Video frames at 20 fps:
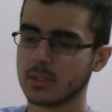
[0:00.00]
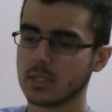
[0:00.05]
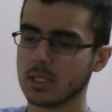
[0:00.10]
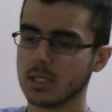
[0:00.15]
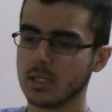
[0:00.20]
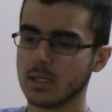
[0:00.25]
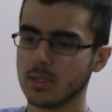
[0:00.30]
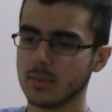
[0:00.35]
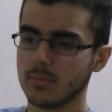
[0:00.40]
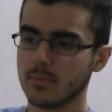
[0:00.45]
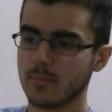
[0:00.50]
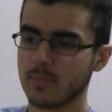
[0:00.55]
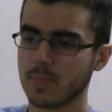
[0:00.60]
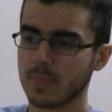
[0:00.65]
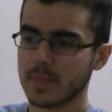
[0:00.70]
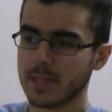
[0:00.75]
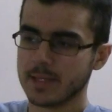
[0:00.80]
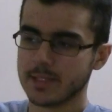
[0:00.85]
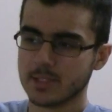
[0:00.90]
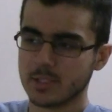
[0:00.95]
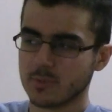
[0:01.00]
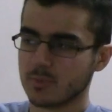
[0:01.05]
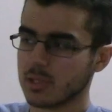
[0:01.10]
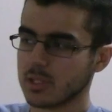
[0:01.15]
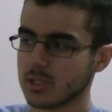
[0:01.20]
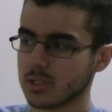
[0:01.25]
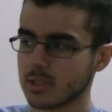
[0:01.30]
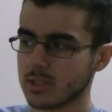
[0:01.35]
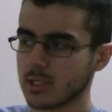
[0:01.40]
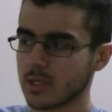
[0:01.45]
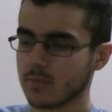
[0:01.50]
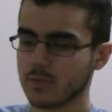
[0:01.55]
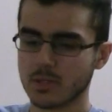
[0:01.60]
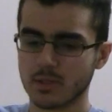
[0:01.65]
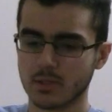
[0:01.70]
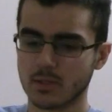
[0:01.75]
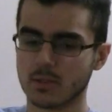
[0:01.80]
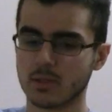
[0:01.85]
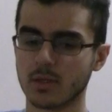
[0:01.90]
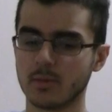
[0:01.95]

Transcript: Um, just basically everything.